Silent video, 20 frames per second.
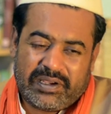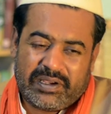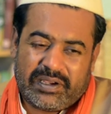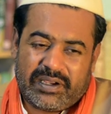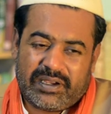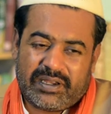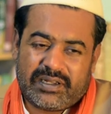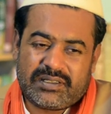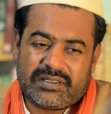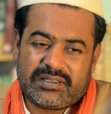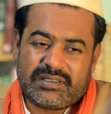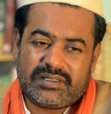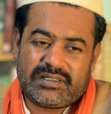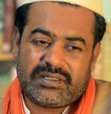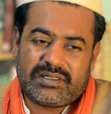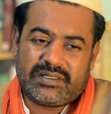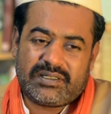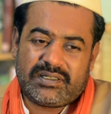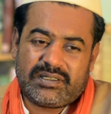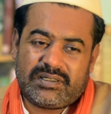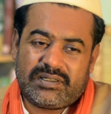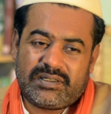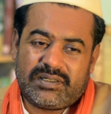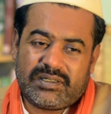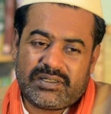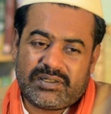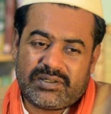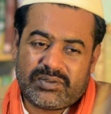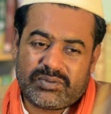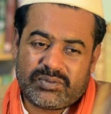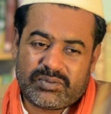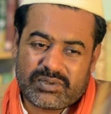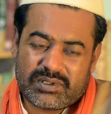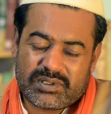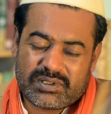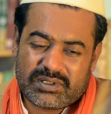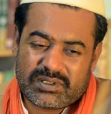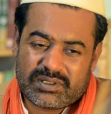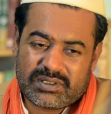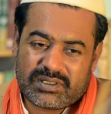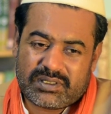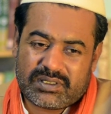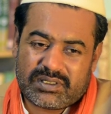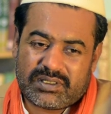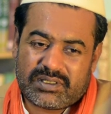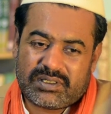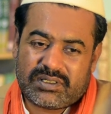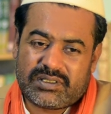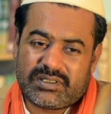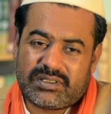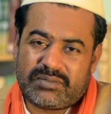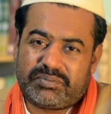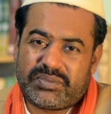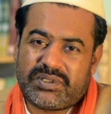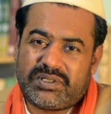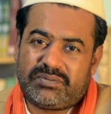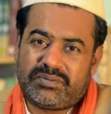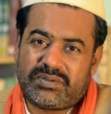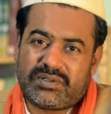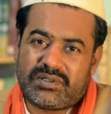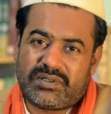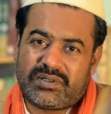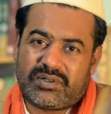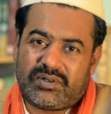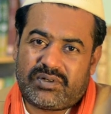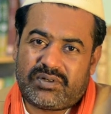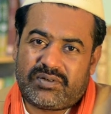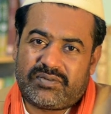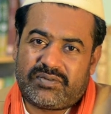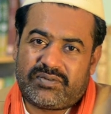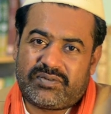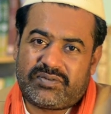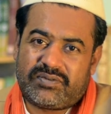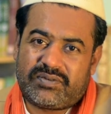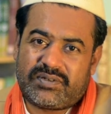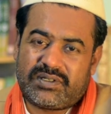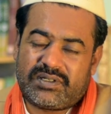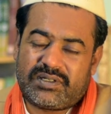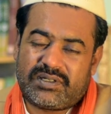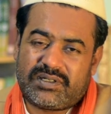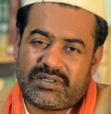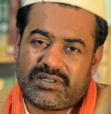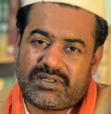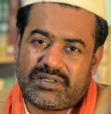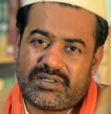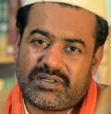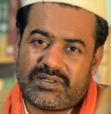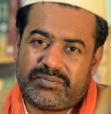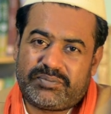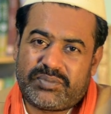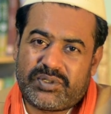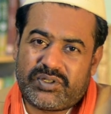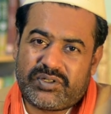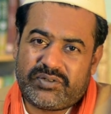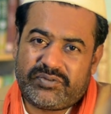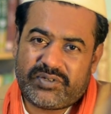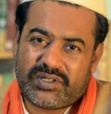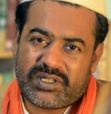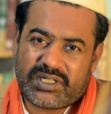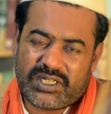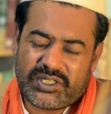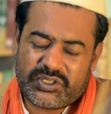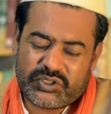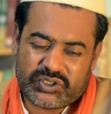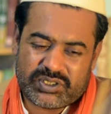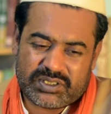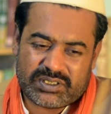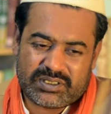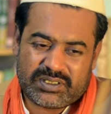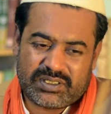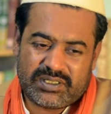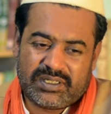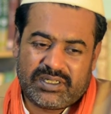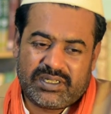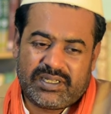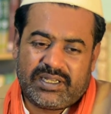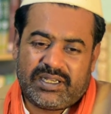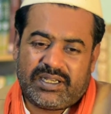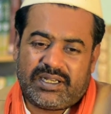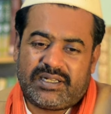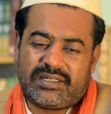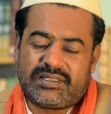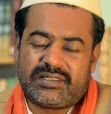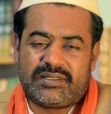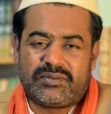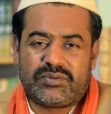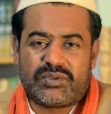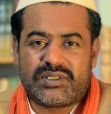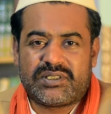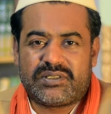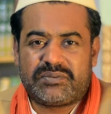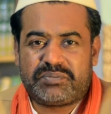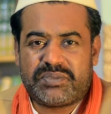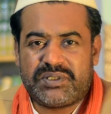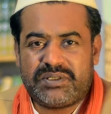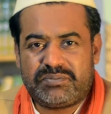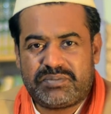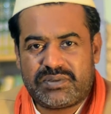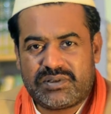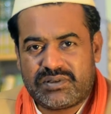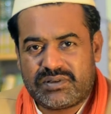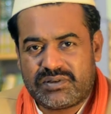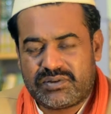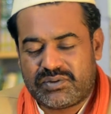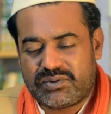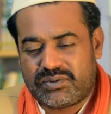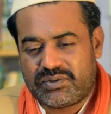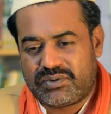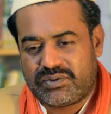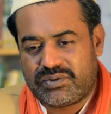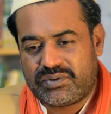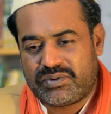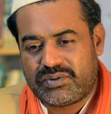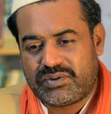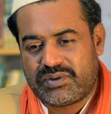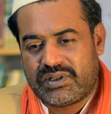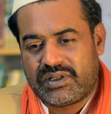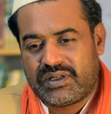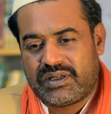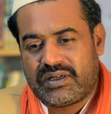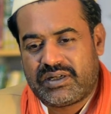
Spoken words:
and they were the people of purification, and they were the people who